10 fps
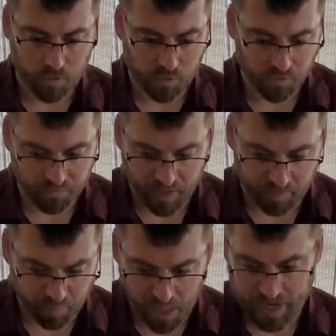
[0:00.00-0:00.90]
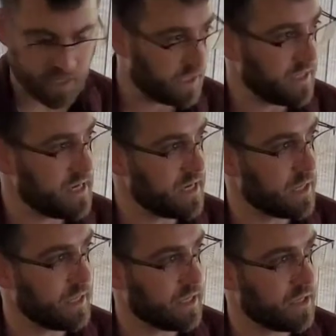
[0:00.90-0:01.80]
was sort of like blindly
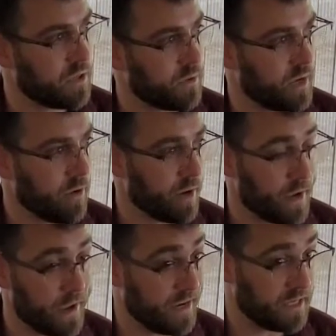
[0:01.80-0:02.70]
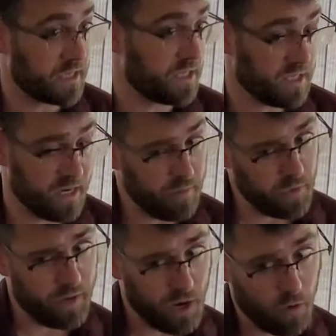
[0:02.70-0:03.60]
needling into an area, and it
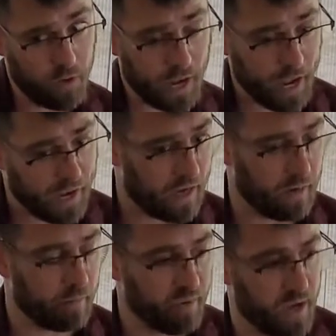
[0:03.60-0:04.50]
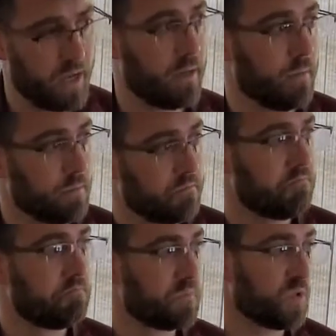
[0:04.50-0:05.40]
seemed to be okay, but
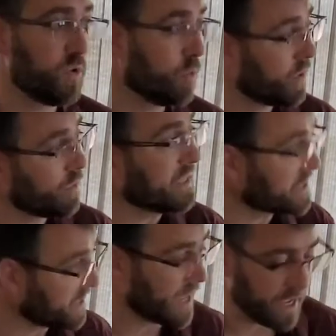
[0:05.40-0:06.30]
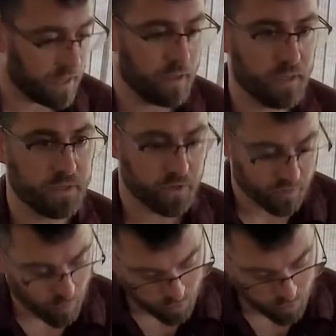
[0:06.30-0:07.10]
do you want to risk that? And so